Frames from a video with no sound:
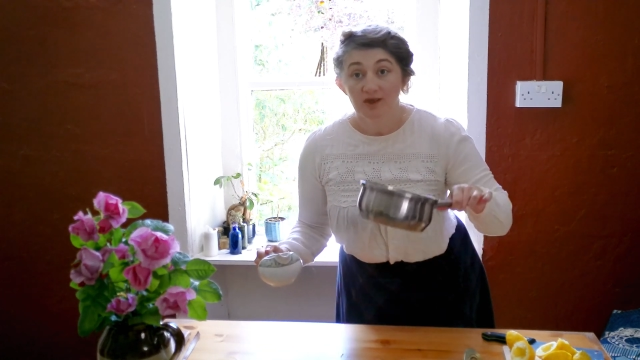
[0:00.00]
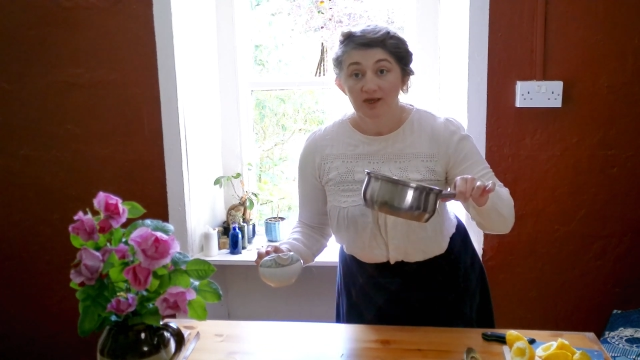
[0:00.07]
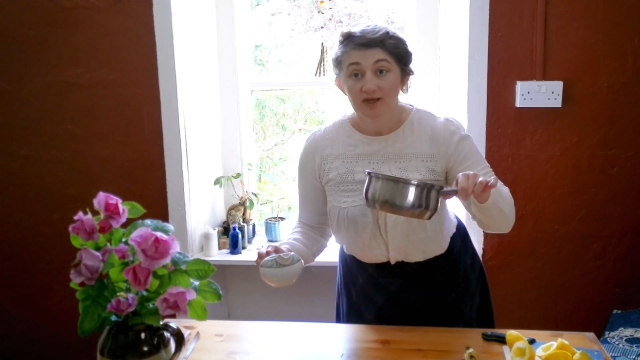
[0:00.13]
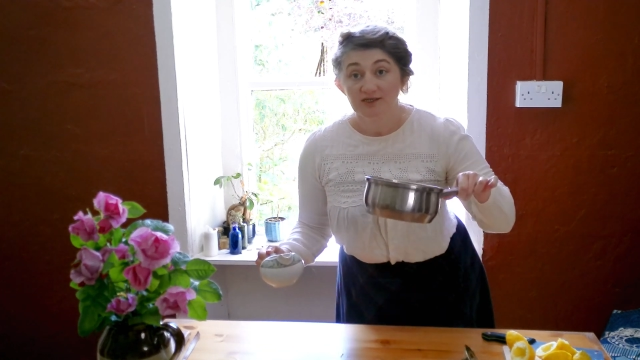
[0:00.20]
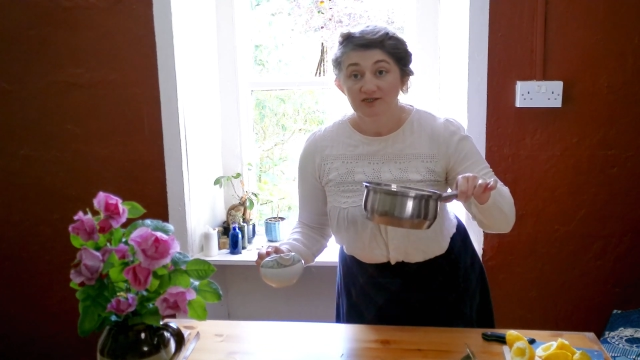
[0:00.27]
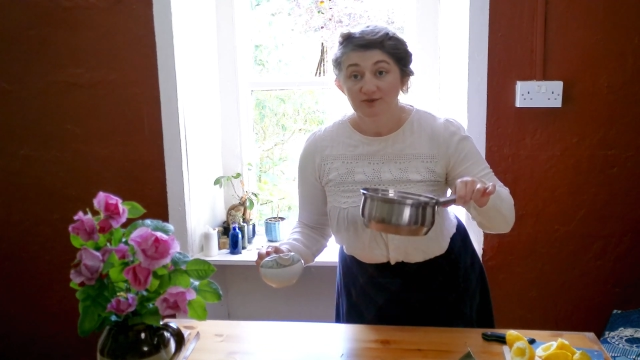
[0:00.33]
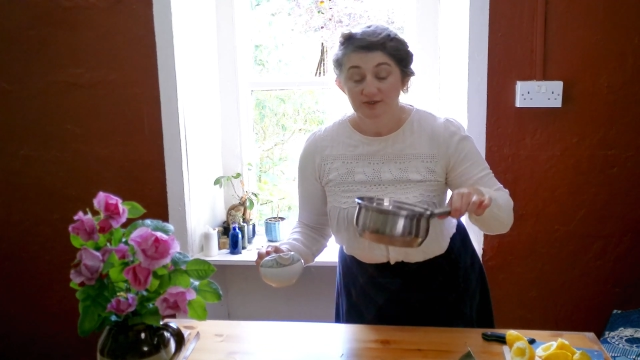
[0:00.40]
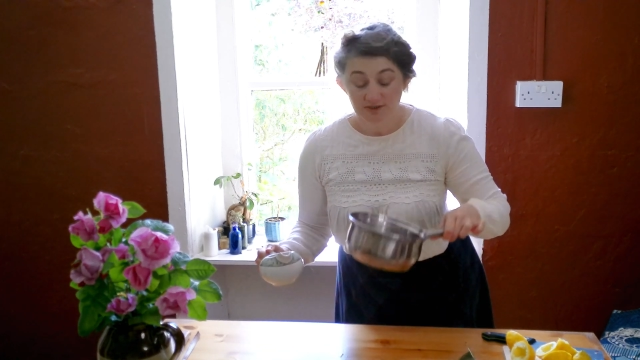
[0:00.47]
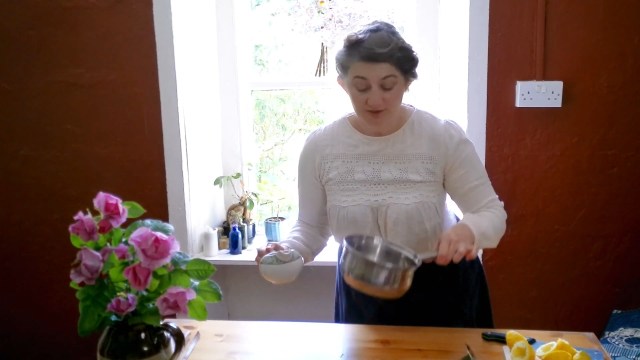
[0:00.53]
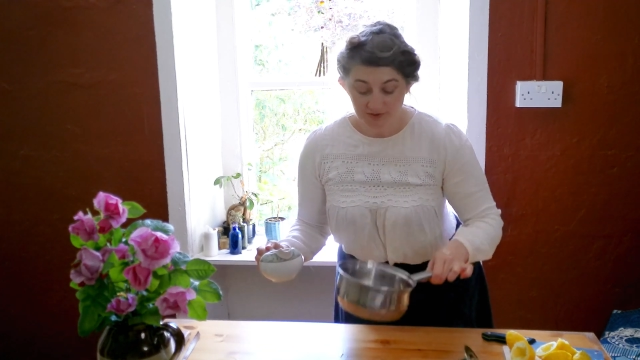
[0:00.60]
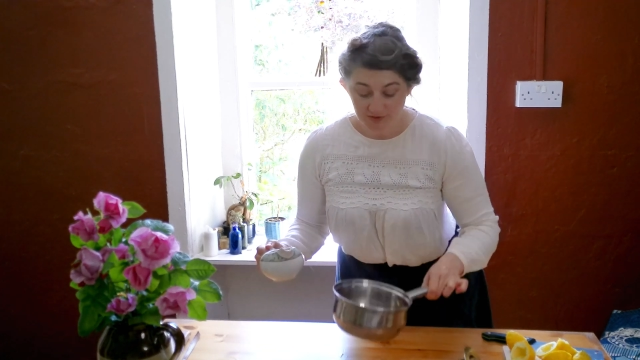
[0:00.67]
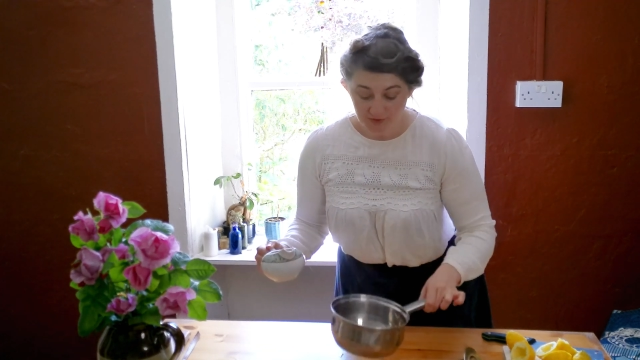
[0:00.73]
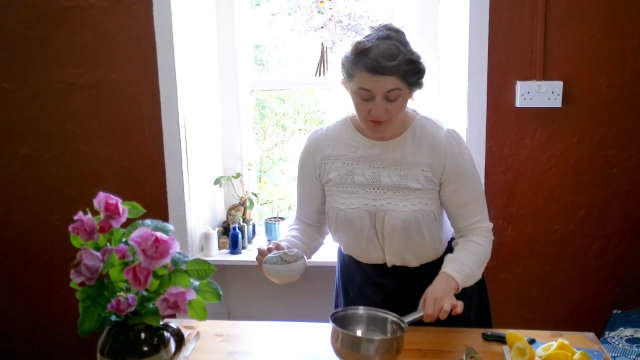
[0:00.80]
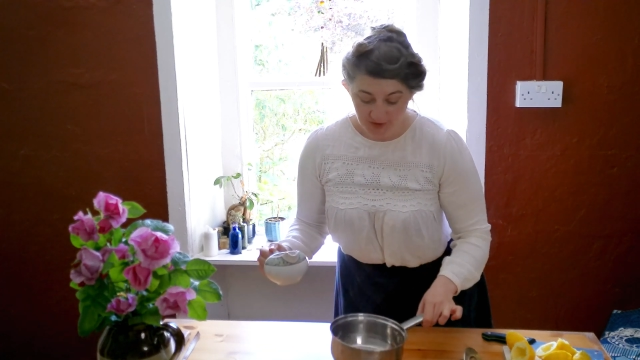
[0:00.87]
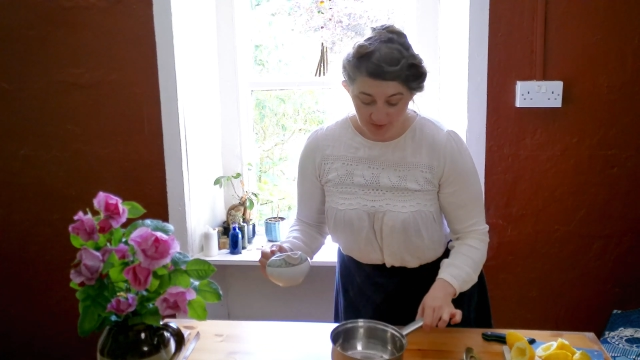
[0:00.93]
into a little
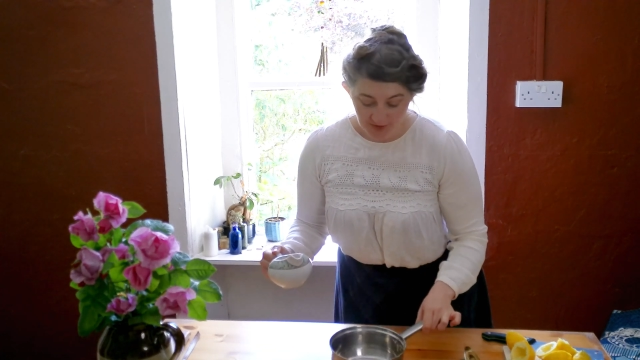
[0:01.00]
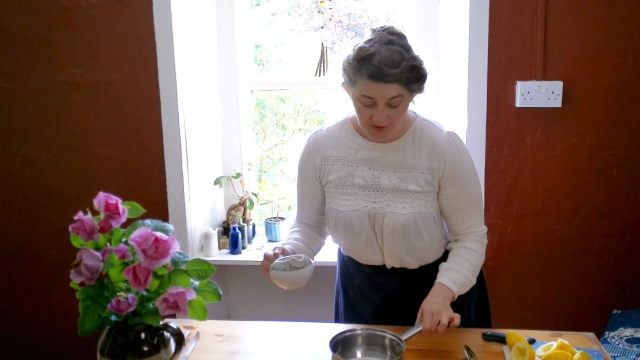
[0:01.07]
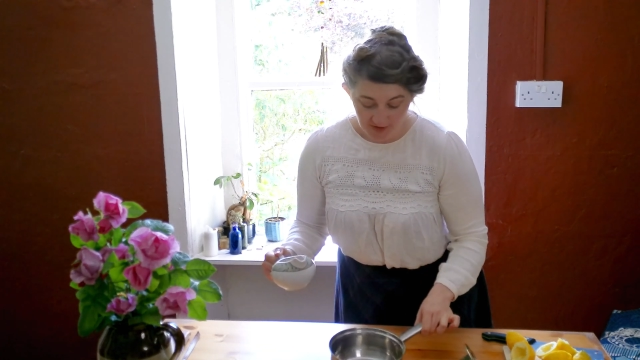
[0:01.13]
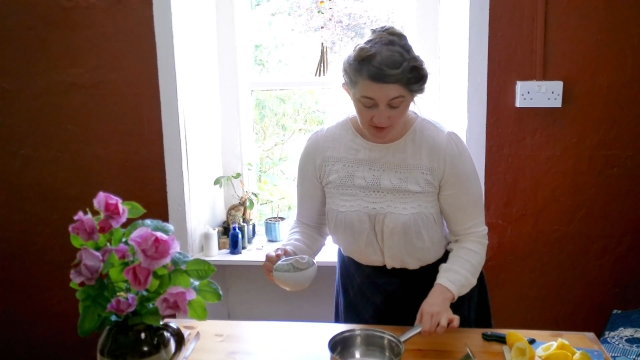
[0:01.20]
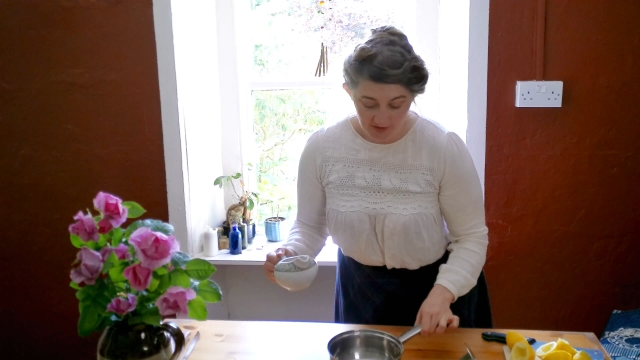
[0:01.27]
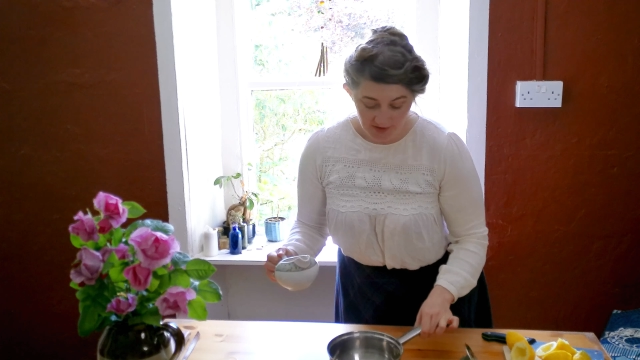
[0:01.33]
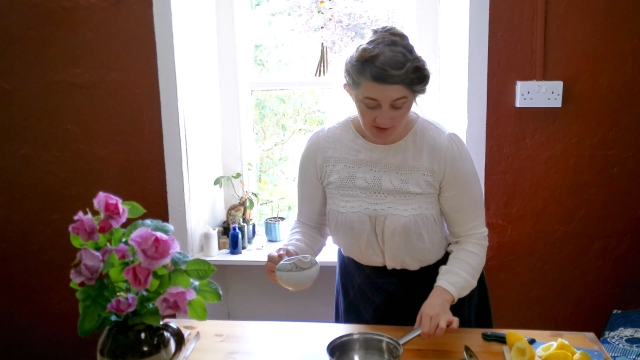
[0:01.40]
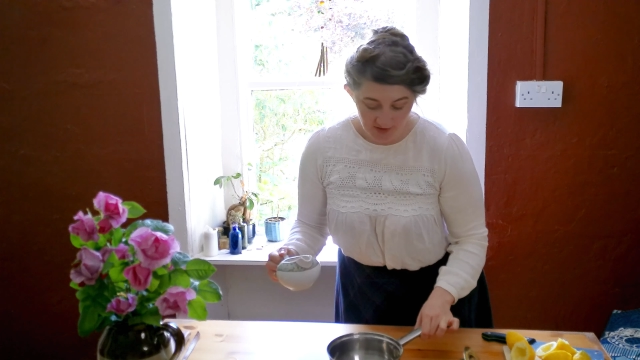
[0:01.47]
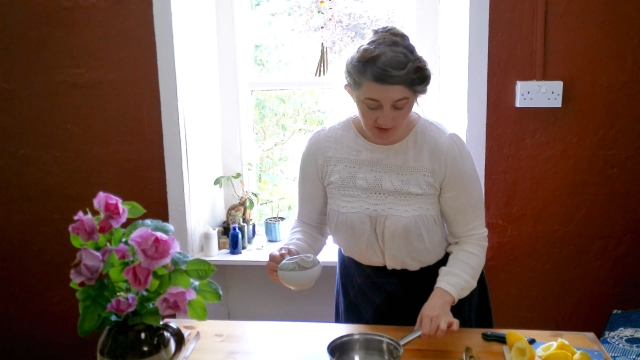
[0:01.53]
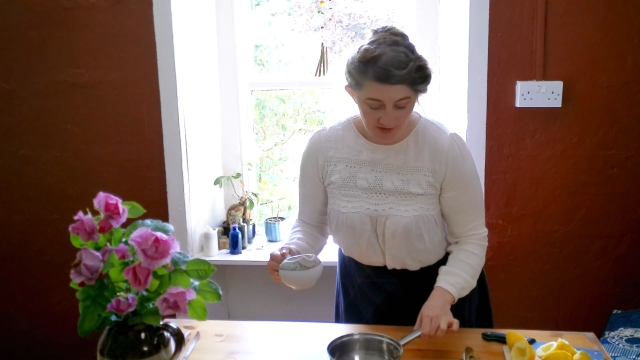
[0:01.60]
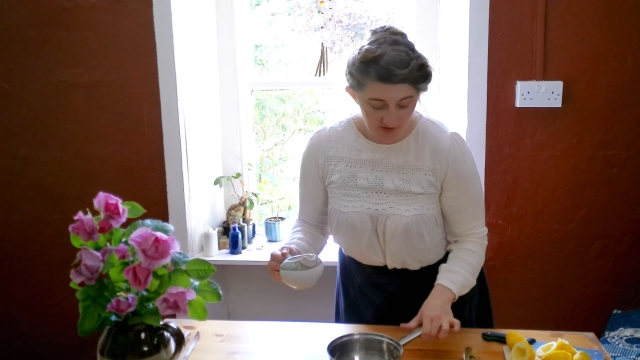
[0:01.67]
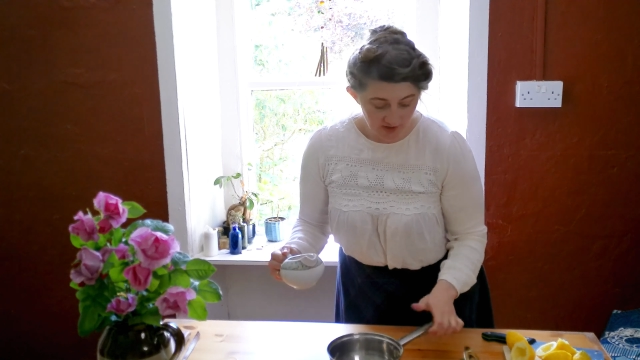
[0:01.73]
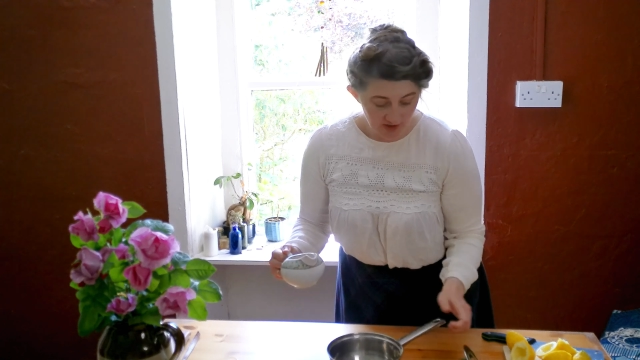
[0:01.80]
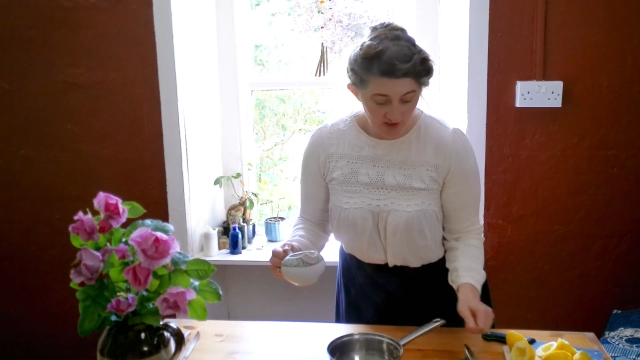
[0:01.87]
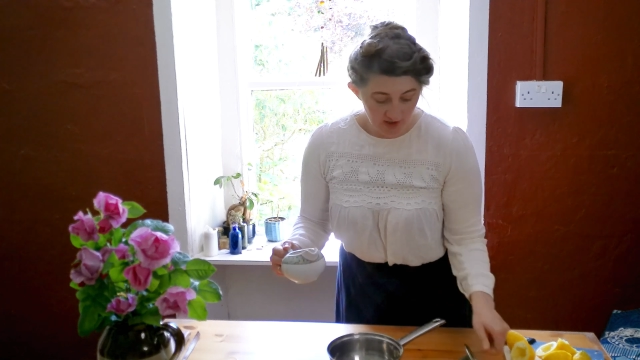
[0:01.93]
saucepan.
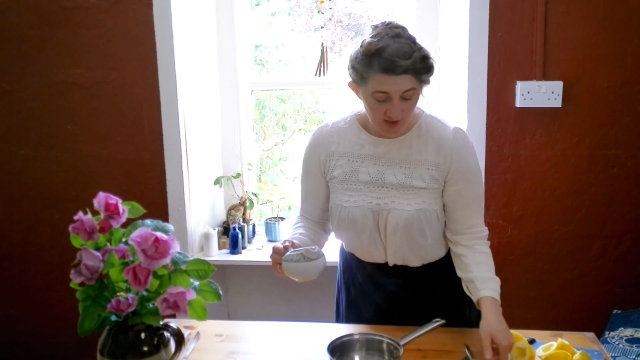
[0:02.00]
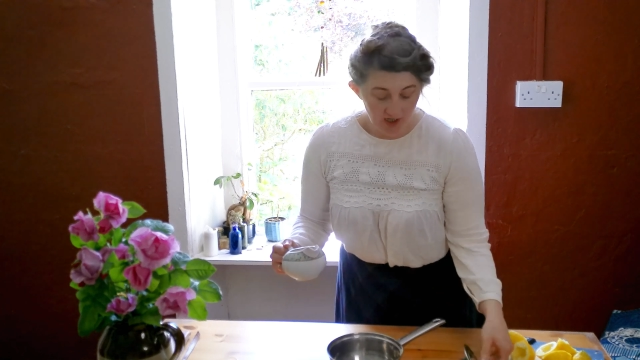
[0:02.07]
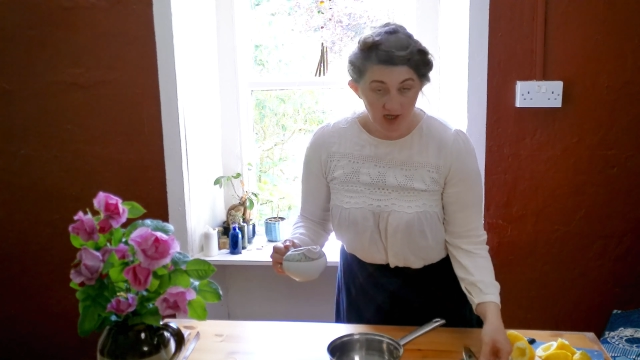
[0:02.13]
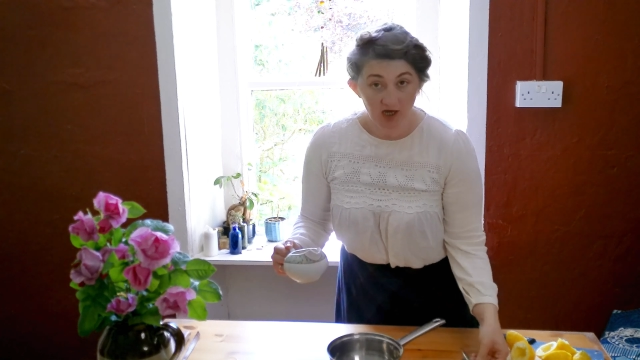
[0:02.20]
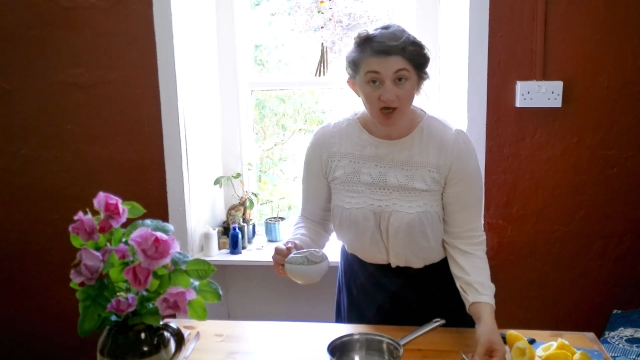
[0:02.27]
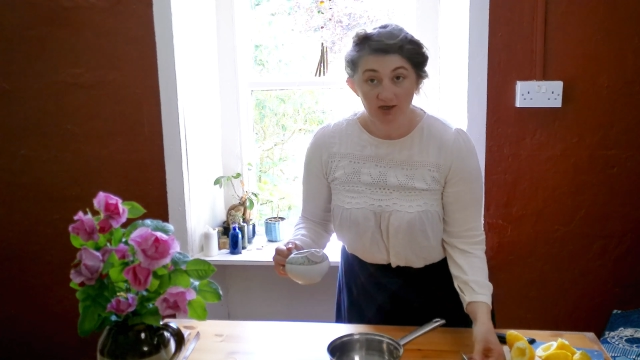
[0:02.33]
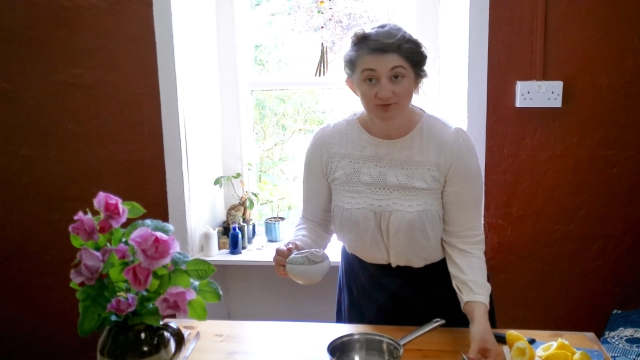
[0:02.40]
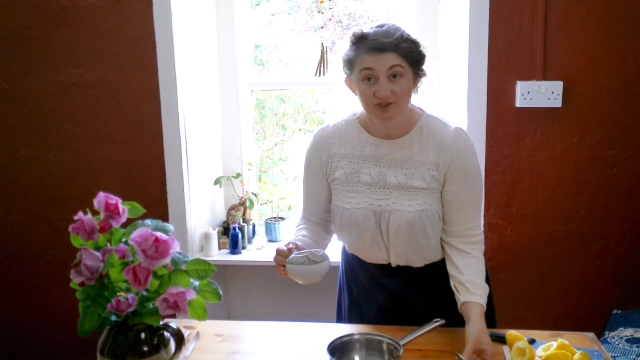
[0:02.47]
I'm